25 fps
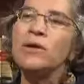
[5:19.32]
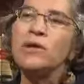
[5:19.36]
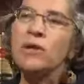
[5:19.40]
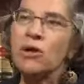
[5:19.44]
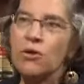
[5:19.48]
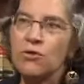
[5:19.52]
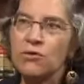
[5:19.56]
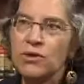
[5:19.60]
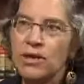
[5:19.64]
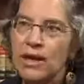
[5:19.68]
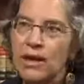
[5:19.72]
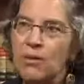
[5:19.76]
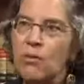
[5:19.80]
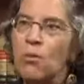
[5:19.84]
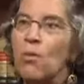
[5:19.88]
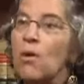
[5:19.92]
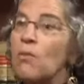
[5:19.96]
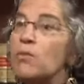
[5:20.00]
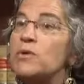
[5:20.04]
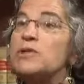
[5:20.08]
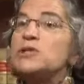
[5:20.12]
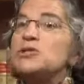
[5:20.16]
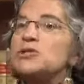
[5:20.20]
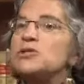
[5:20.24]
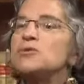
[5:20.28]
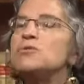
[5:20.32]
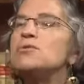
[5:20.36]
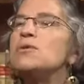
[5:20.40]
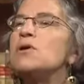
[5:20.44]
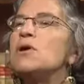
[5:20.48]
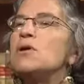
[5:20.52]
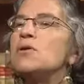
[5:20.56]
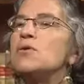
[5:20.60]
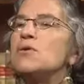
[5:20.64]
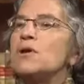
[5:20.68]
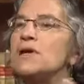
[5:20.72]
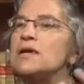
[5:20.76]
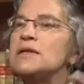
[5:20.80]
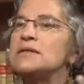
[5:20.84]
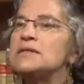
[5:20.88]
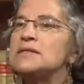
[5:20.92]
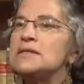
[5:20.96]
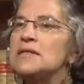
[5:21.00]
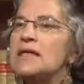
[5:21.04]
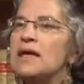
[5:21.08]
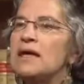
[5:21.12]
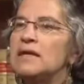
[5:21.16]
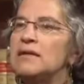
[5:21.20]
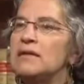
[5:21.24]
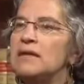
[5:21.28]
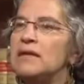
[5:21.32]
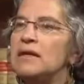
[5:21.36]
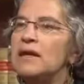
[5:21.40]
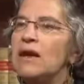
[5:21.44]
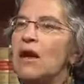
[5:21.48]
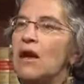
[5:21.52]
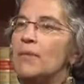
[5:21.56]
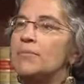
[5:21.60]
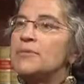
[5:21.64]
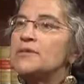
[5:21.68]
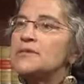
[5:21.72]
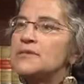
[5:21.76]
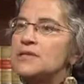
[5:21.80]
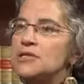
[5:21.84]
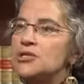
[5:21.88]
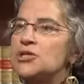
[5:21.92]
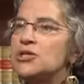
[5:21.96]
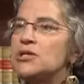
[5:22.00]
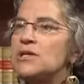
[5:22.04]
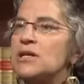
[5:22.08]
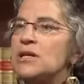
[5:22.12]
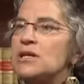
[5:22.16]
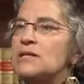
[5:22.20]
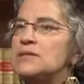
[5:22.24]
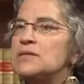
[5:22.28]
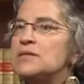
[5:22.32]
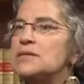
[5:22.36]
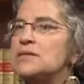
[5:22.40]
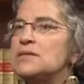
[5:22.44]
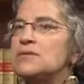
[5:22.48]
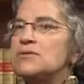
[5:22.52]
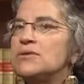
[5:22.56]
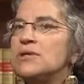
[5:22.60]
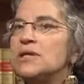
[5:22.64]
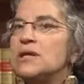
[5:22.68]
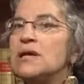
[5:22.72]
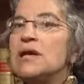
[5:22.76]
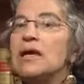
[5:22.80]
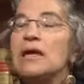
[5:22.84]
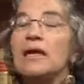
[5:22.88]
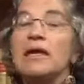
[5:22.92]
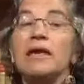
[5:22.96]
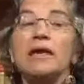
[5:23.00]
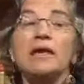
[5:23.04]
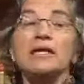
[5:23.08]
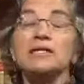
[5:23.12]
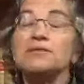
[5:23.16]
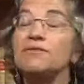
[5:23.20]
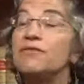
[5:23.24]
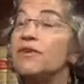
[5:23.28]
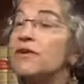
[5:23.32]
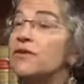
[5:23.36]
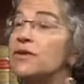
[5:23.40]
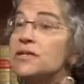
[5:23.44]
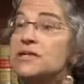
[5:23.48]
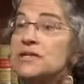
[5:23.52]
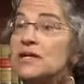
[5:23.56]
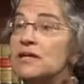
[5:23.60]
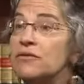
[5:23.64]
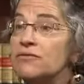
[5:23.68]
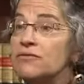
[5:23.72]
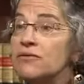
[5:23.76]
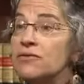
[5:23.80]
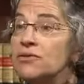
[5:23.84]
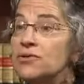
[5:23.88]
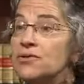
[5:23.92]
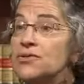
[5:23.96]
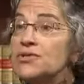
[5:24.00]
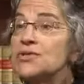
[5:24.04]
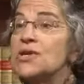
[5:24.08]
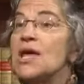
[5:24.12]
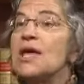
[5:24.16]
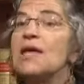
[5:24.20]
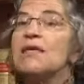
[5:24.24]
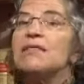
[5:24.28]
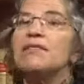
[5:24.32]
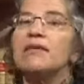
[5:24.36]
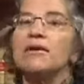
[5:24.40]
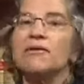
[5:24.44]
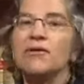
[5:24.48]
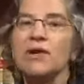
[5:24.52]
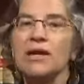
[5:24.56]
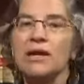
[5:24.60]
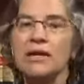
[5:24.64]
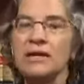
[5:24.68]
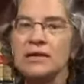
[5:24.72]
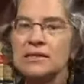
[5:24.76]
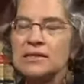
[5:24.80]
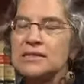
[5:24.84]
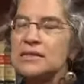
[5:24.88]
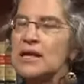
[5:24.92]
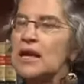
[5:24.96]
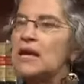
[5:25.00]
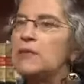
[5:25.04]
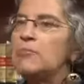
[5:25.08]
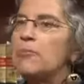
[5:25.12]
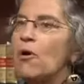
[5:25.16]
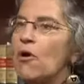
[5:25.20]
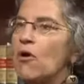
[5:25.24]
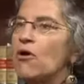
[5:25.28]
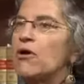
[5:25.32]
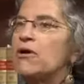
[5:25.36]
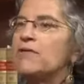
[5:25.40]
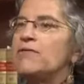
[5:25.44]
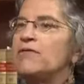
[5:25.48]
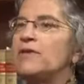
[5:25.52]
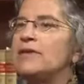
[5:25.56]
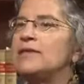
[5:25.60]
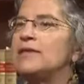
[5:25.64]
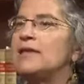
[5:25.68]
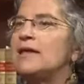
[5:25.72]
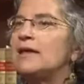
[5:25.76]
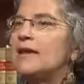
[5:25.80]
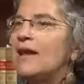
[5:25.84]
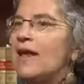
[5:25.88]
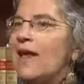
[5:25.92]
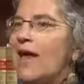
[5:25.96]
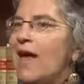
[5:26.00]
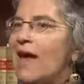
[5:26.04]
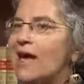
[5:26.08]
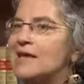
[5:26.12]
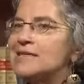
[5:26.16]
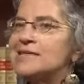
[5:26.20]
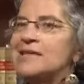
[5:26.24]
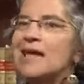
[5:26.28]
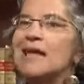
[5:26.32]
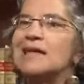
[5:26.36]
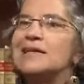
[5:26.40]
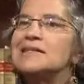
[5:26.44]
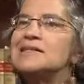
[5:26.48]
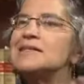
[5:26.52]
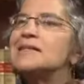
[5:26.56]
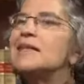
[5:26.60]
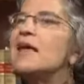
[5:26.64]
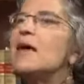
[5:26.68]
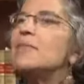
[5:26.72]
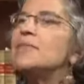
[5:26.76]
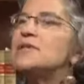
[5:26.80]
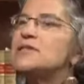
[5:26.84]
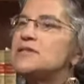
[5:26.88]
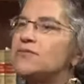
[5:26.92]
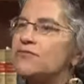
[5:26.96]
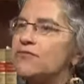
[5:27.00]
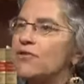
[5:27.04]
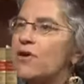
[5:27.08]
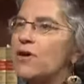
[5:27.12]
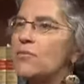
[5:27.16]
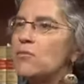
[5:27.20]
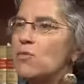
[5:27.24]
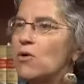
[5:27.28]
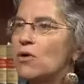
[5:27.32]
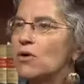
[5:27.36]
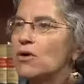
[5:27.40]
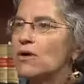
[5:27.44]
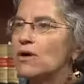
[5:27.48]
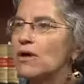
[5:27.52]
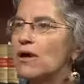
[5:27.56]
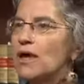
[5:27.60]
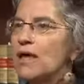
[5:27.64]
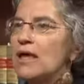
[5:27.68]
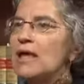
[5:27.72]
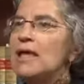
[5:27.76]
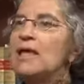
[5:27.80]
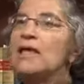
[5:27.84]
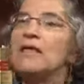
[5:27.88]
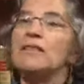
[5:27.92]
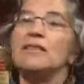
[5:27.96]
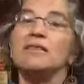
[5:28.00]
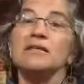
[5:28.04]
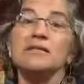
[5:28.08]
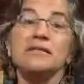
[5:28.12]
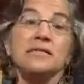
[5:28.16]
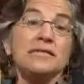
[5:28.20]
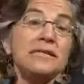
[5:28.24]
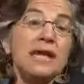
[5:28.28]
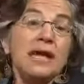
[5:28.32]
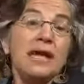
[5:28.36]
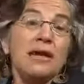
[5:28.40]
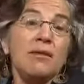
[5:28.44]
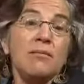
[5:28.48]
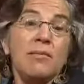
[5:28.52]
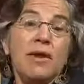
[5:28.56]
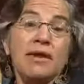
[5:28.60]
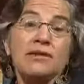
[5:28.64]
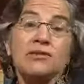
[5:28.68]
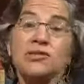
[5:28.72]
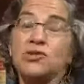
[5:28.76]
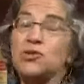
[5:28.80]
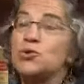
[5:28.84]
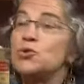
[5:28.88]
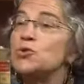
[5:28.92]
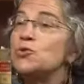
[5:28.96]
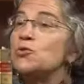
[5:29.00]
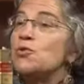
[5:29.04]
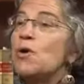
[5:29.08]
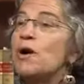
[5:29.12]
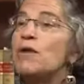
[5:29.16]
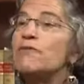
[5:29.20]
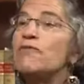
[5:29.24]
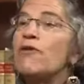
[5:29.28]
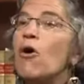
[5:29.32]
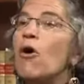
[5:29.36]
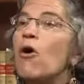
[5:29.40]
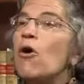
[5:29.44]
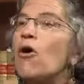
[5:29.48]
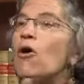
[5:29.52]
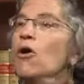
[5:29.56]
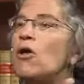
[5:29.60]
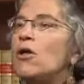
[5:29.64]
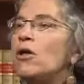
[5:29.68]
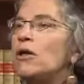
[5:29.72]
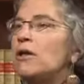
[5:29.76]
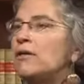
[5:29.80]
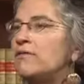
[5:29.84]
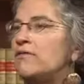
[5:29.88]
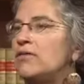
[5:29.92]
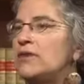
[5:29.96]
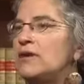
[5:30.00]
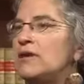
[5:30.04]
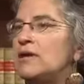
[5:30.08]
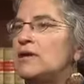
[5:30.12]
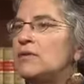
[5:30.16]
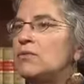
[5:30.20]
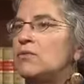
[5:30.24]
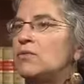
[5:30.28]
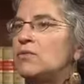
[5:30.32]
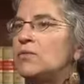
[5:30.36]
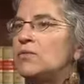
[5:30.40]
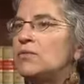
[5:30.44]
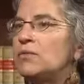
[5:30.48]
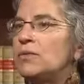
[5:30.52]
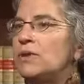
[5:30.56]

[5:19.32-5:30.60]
we know yet. What we do know is that the opposition in Syria is very diverse. There is a part of it that has an Islamist framework. The same is true of all of the